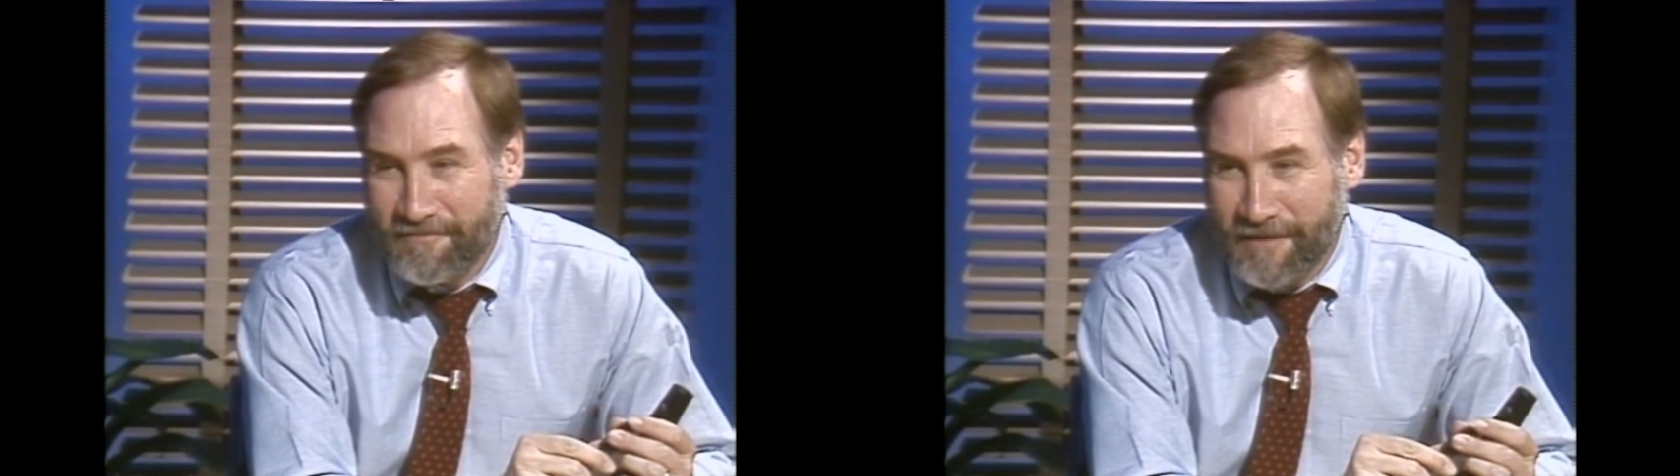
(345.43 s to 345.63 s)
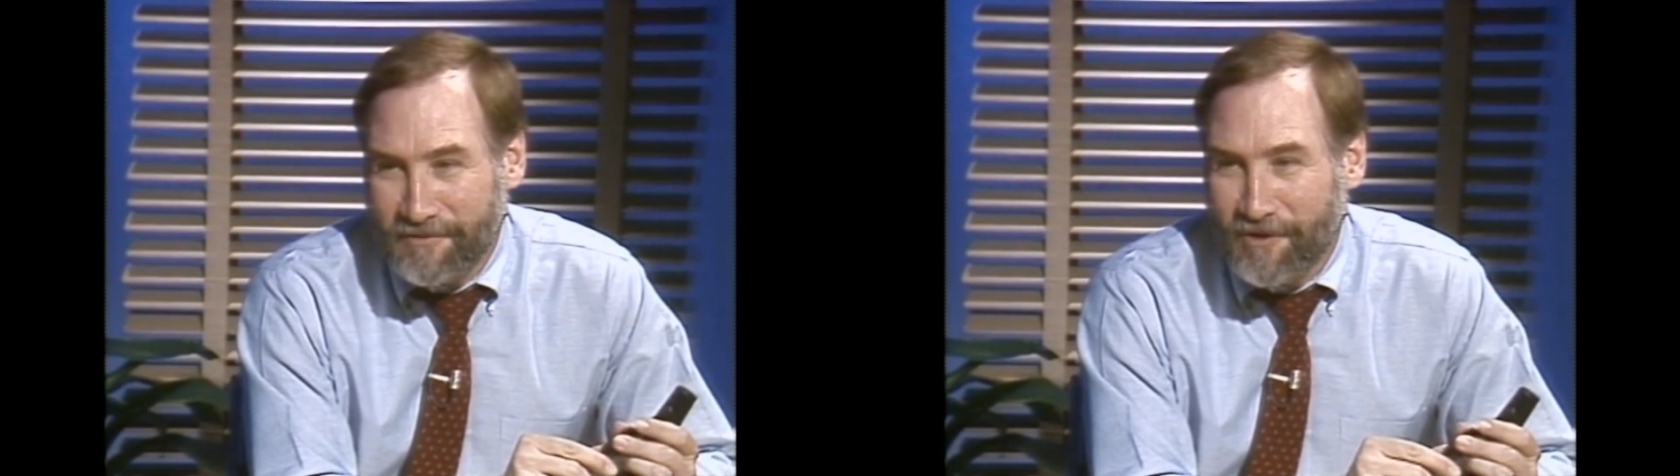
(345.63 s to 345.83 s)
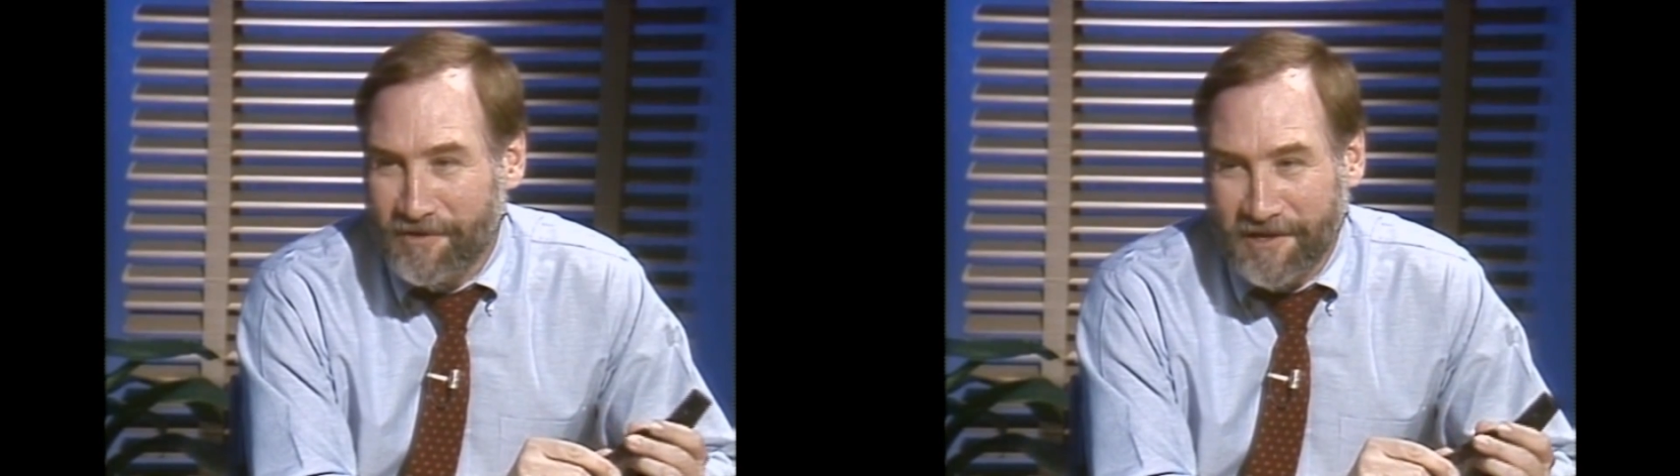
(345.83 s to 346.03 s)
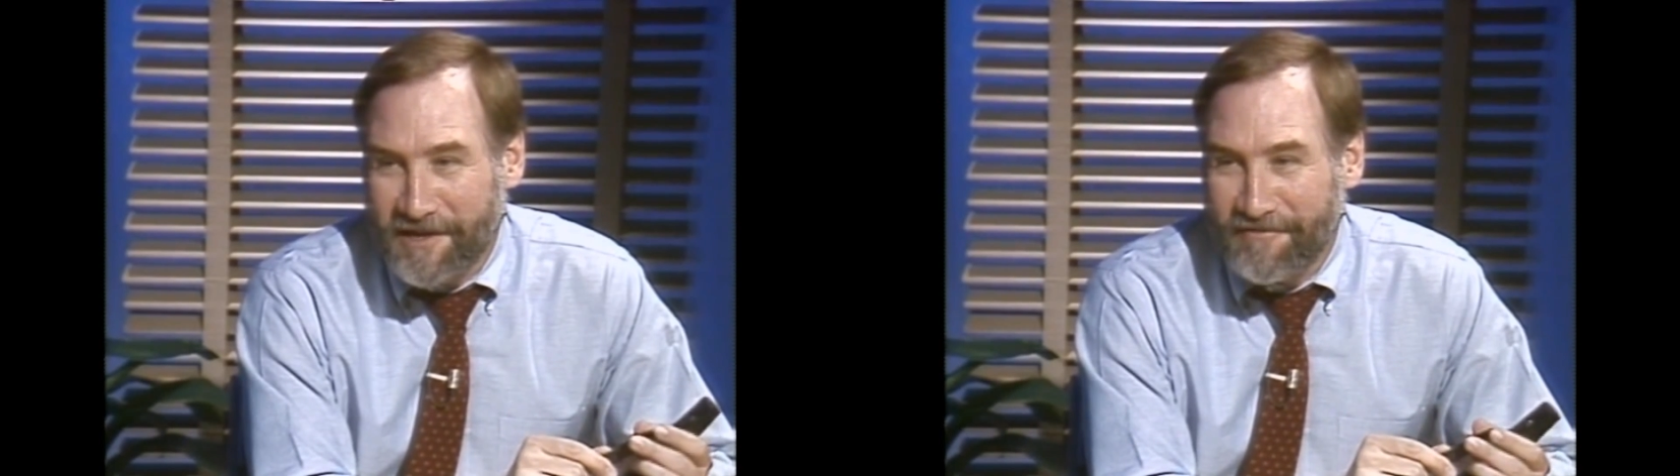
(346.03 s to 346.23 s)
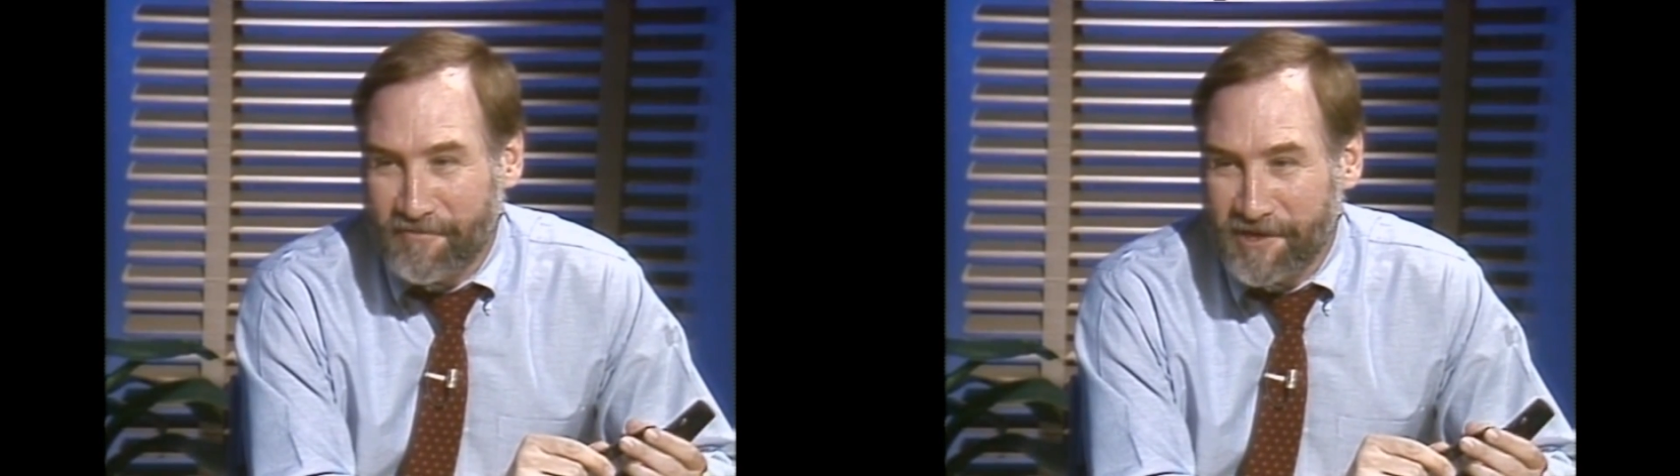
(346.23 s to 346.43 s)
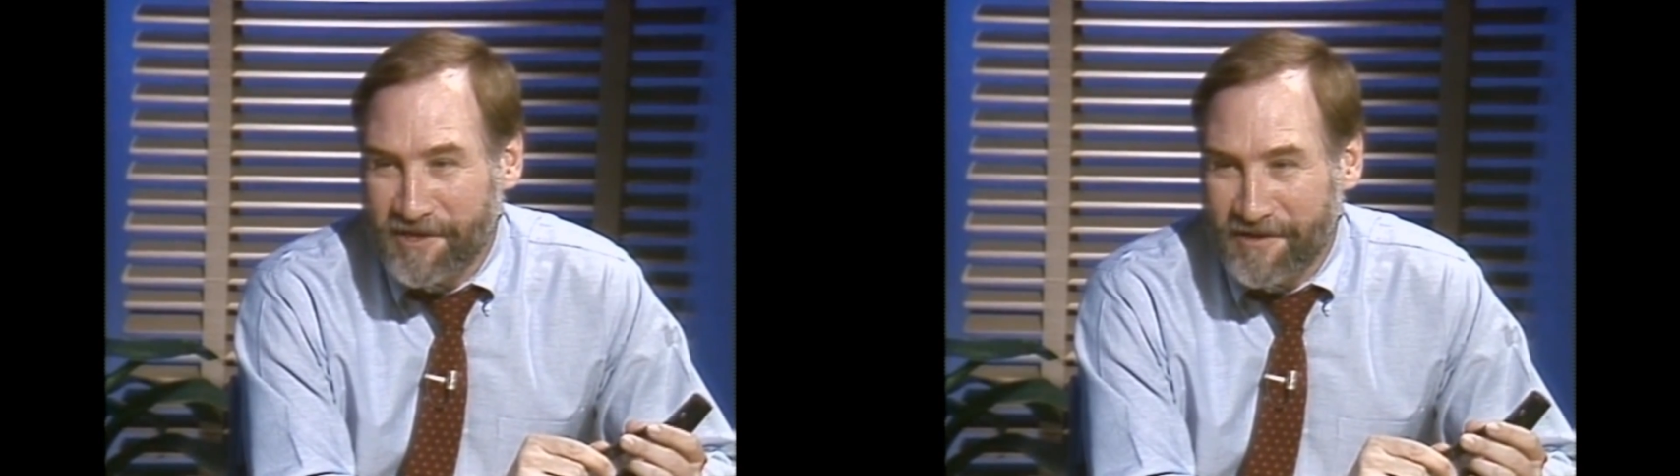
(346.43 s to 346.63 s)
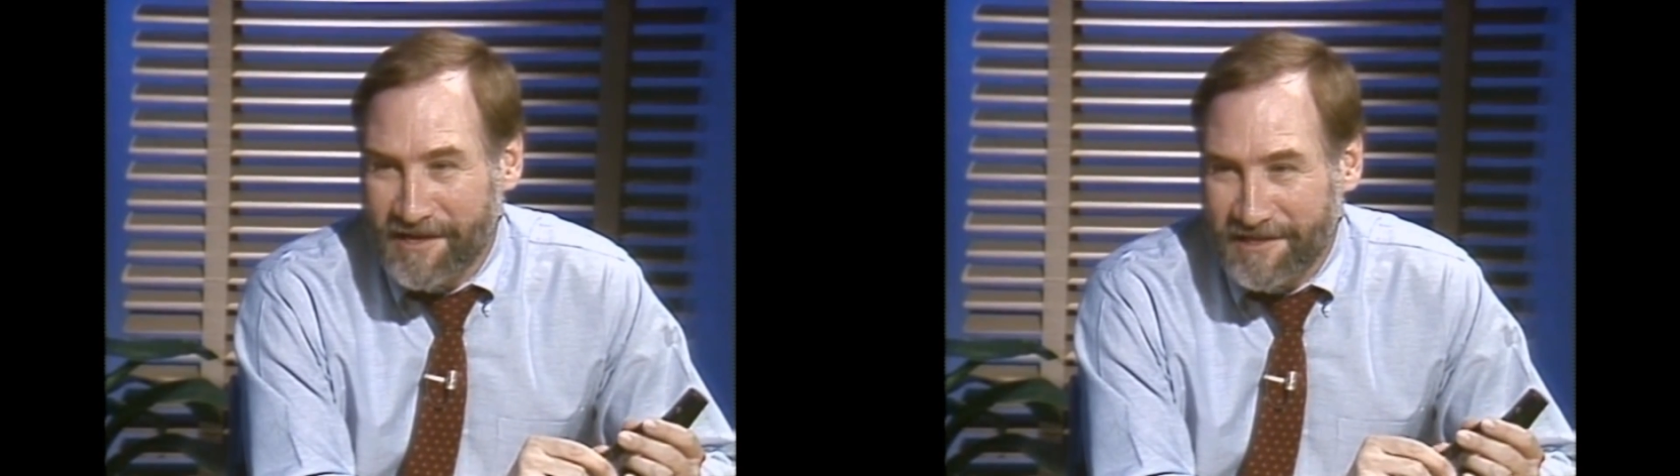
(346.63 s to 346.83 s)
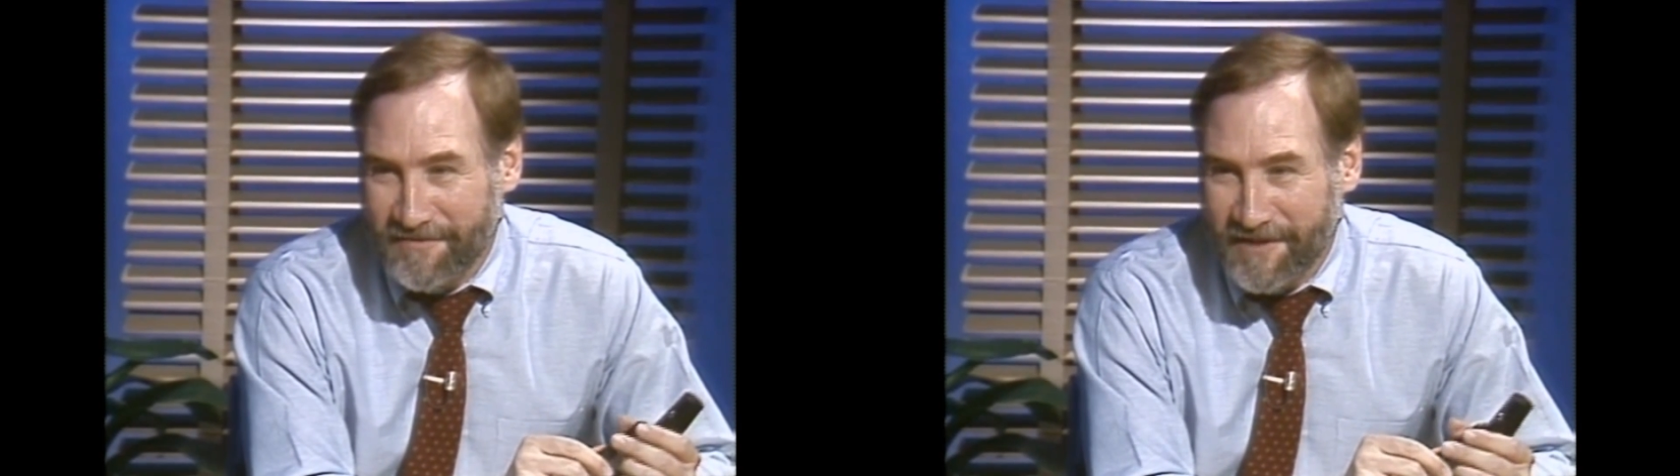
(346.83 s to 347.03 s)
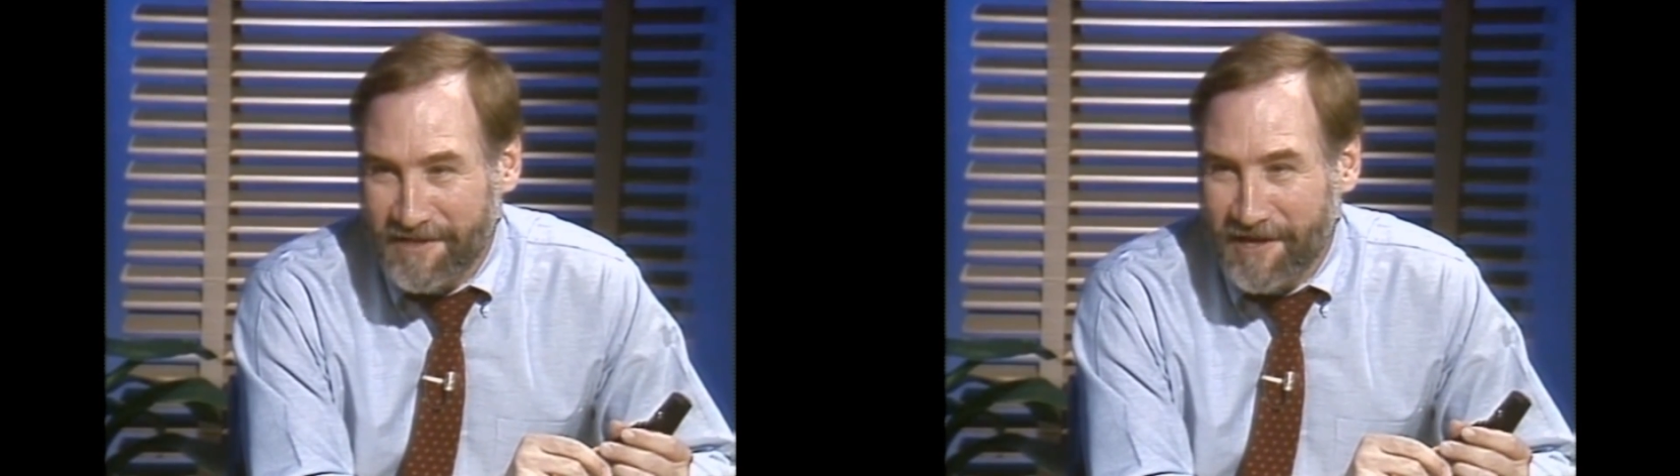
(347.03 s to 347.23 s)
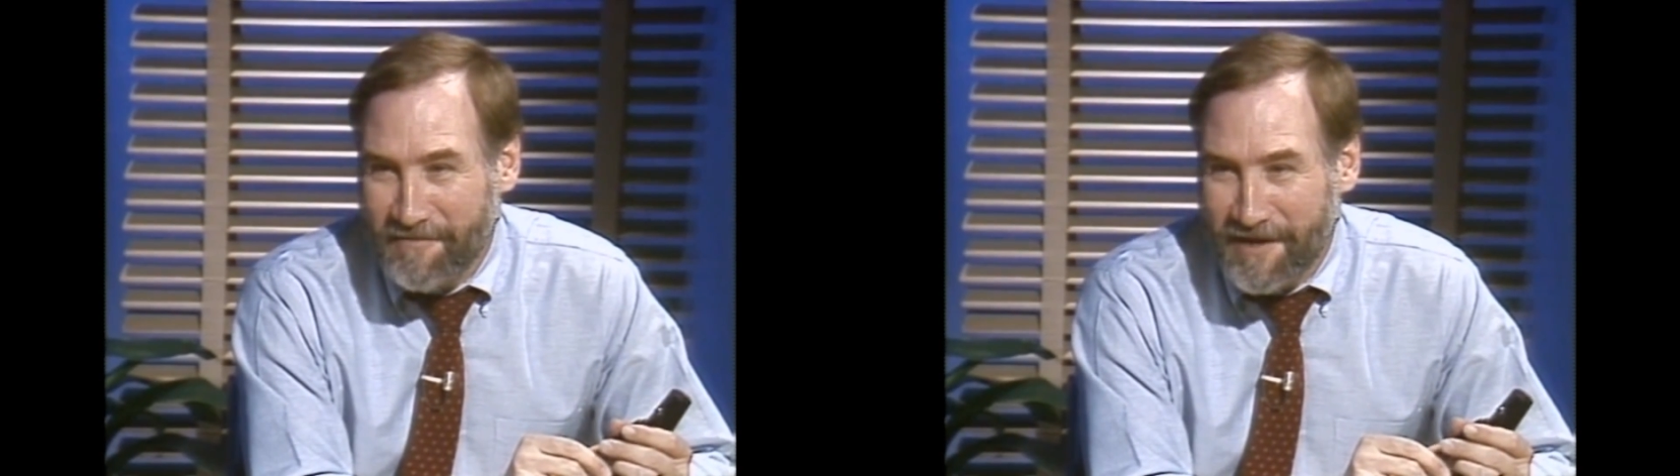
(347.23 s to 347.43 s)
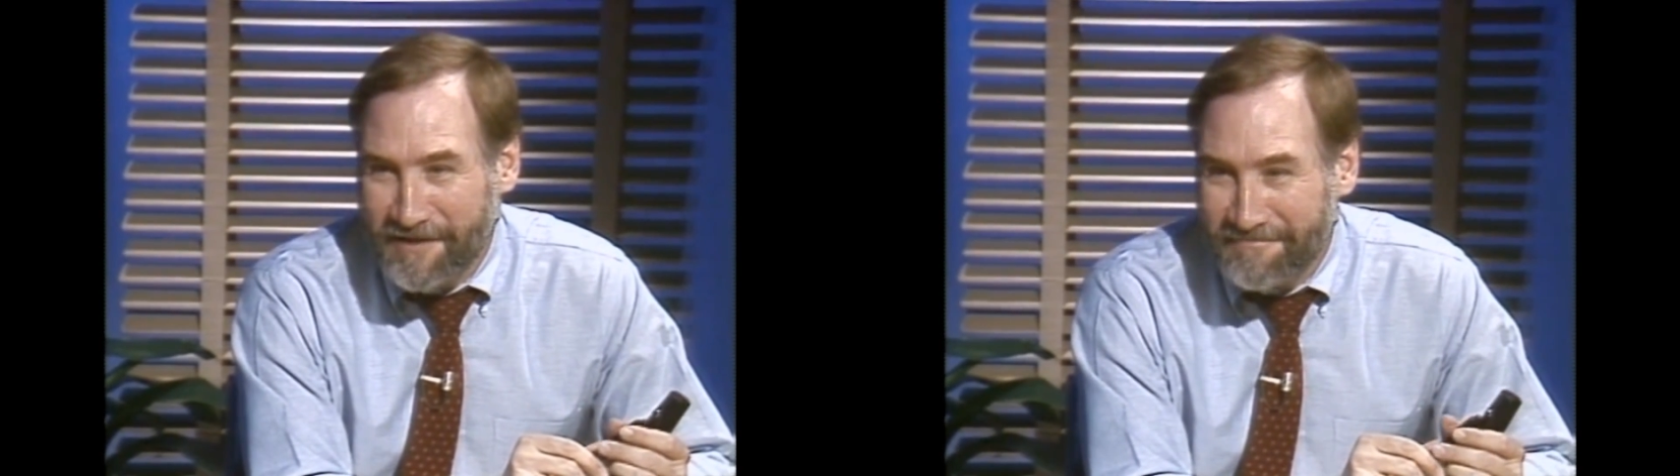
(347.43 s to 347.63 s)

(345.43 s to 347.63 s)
I'm told it'll never materialize if I talk about it.